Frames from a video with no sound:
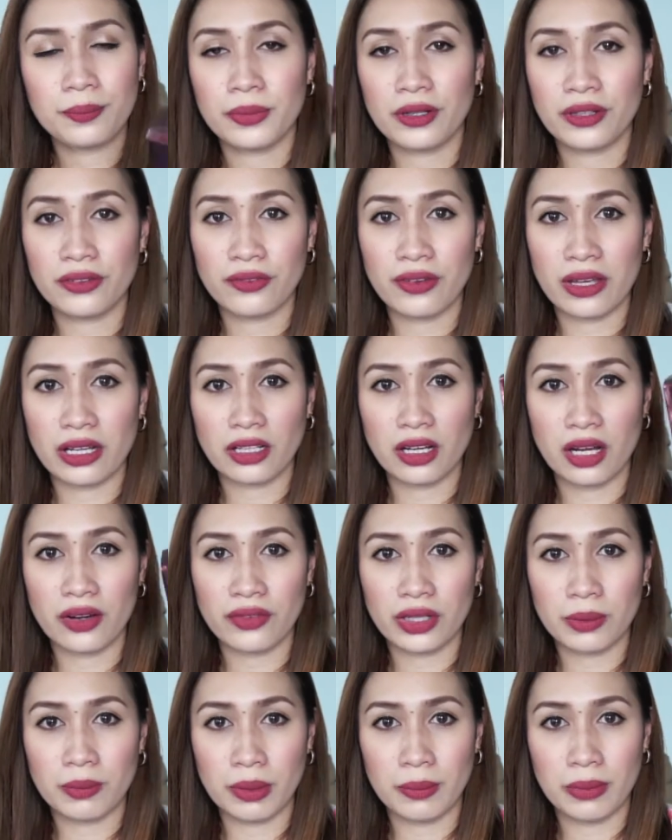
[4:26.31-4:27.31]
Perfect
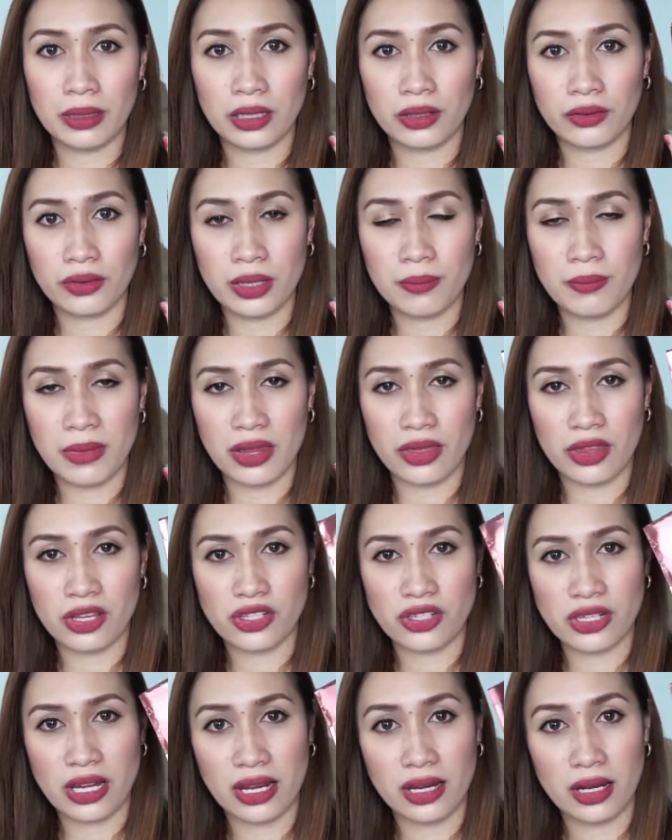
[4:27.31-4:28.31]
Cover BB Cream in the
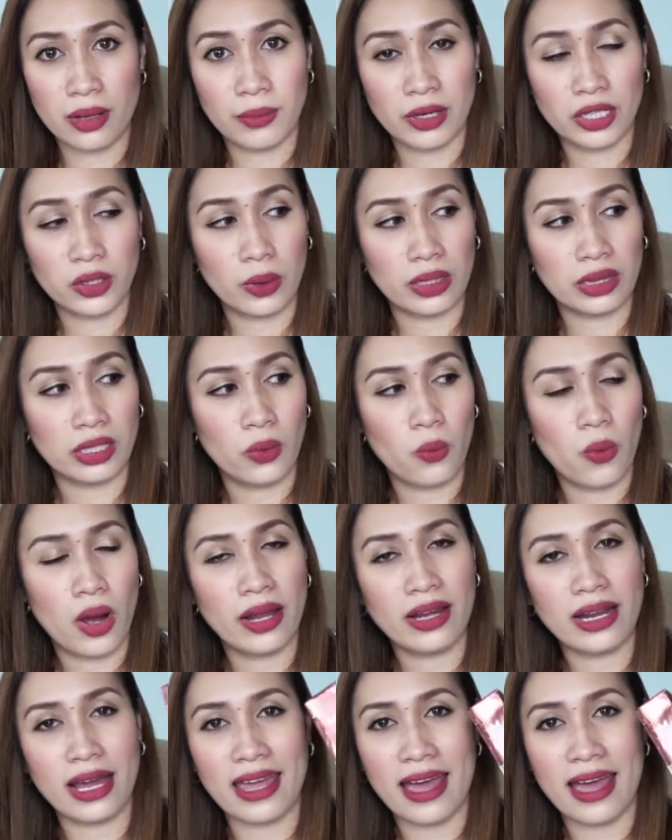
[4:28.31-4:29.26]
shade number 21.